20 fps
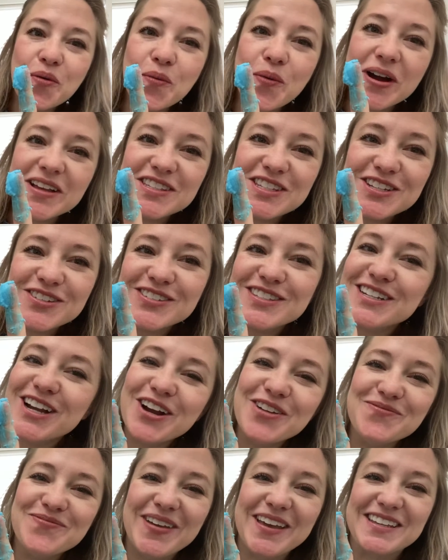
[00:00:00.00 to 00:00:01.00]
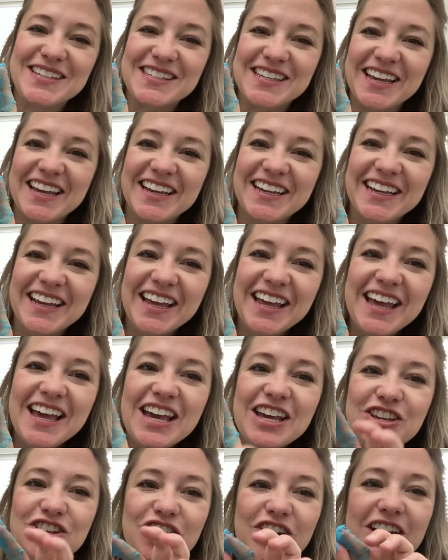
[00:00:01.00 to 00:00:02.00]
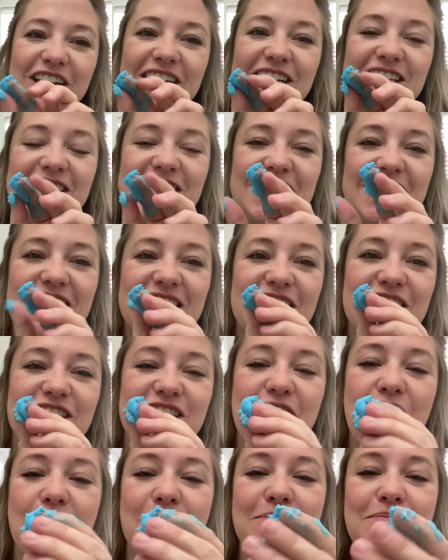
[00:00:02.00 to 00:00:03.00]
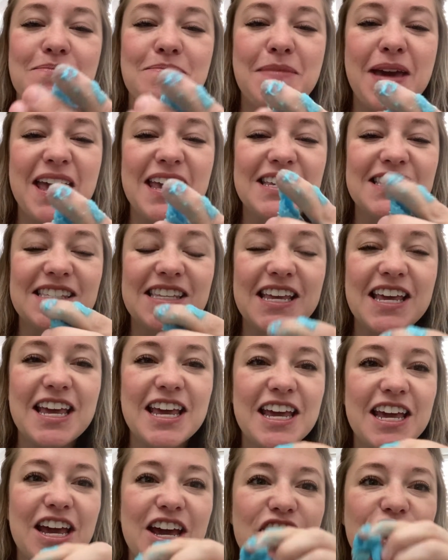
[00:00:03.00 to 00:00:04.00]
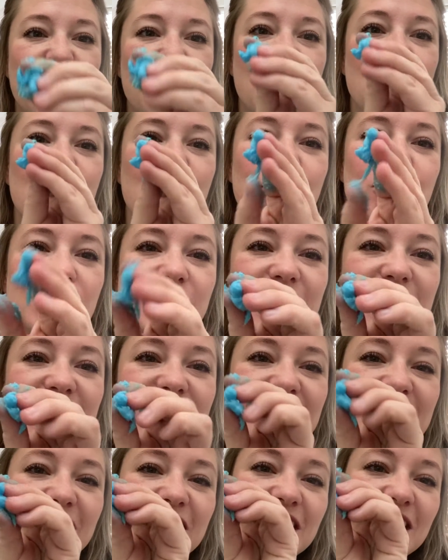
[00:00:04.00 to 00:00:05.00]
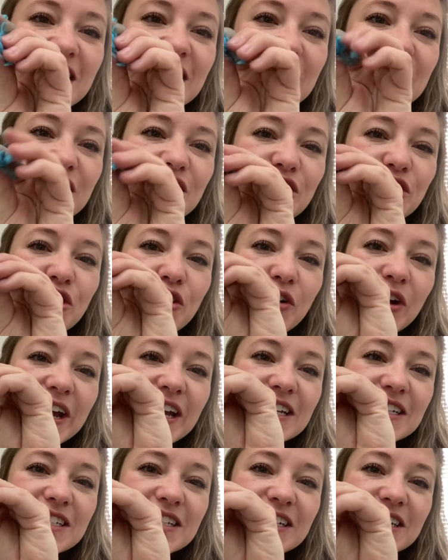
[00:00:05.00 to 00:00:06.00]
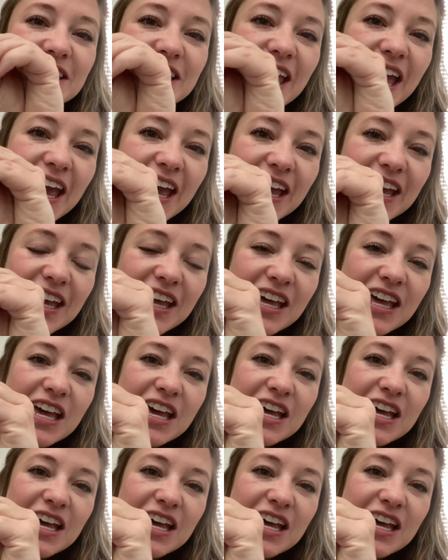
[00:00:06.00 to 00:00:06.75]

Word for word: Once you start mixing, you're gonna see this amazing sticky grit, okay?